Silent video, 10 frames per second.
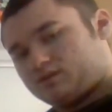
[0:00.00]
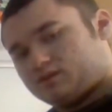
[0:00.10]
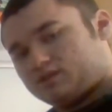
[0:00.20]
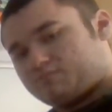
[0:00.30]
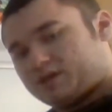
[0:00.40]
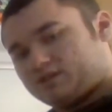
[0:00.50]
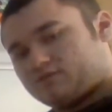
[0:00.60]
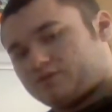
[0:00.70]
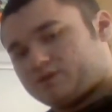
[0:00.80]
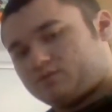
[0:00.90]
Dependent
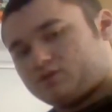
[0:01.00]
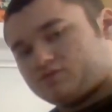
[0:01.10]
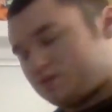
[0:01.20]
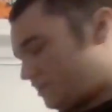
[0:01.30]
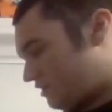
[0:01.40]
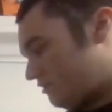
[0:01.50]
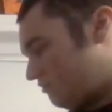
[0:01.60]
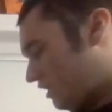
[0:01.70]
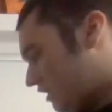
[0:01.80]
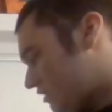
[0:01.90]
variable goes in here,
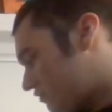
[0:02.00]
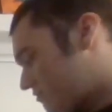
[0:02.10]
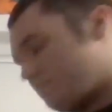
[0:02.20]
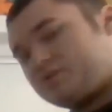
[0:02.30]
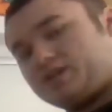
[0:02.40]
because remember that